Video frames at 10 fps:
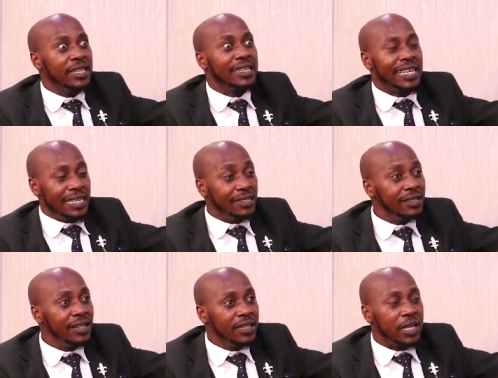
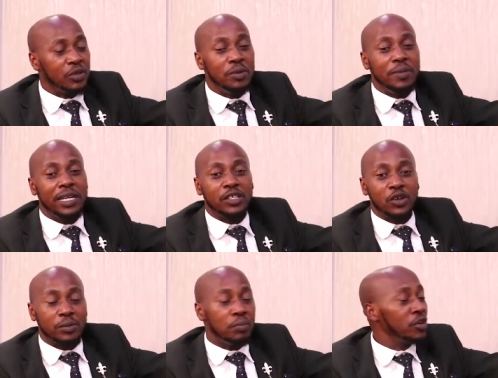thrill that women
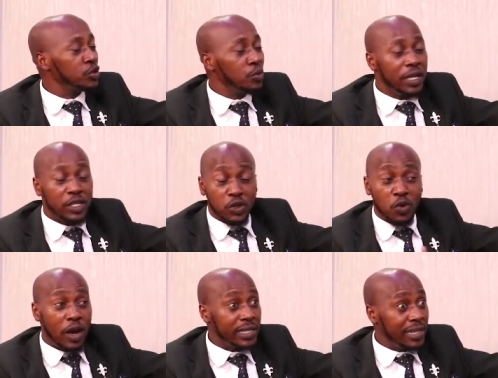don't, most women don't
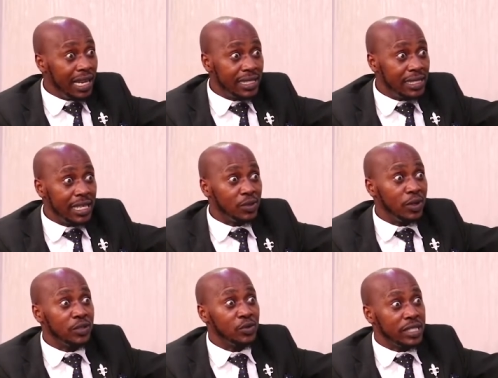want that. They just
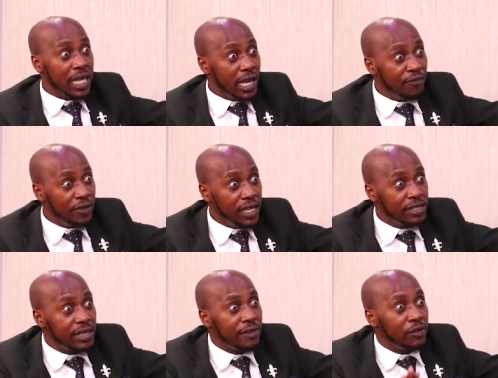want to safely
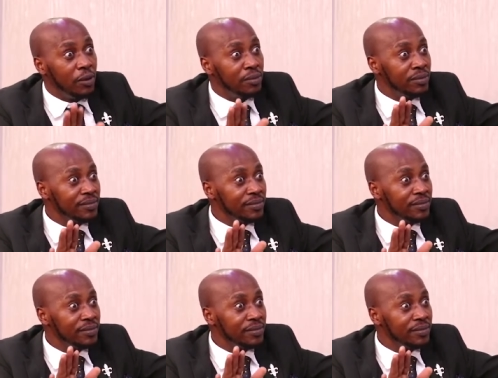drive home.